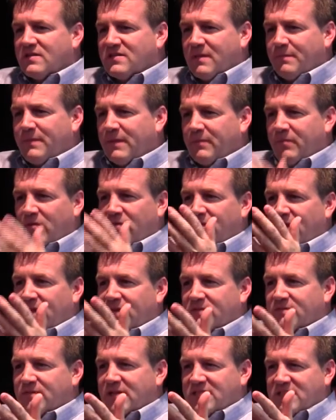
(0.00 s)
some people
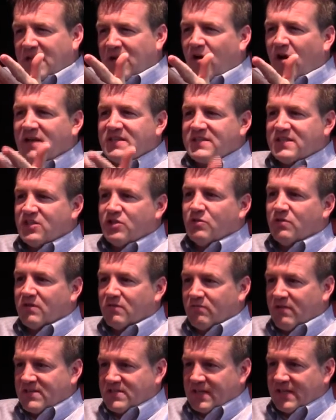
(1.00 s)
that they say, oh, I see you
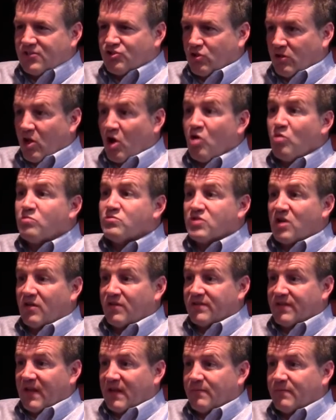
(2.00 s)
in residential homes
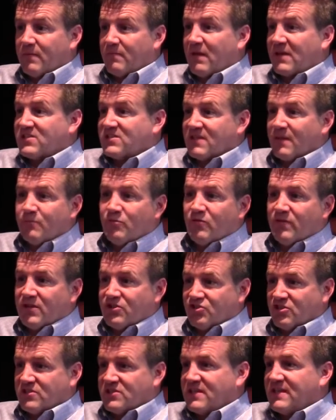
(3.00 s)
all the time in my
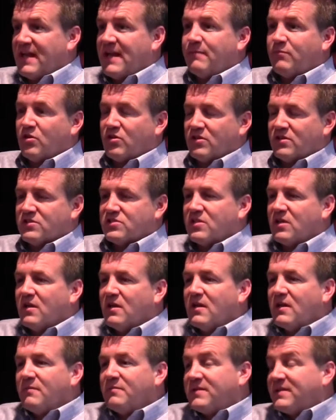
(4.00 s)
subdivisions and neighborhoods,
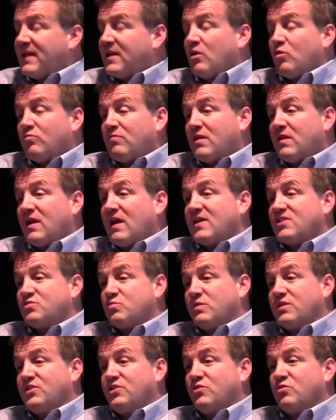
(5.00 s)
but they don't
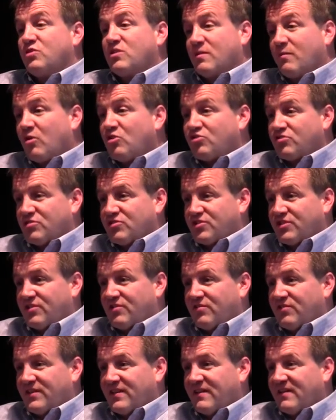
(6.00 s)
realize we do commercial
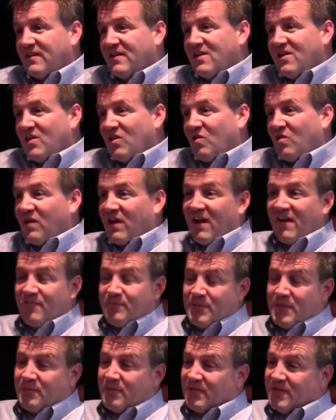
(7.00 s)
security. Or I
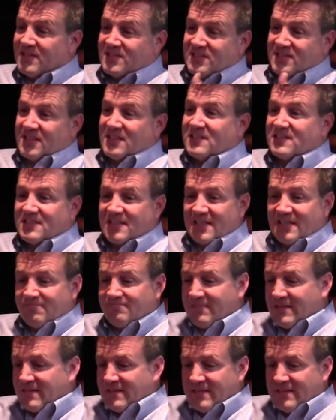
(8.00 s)
have people that see us at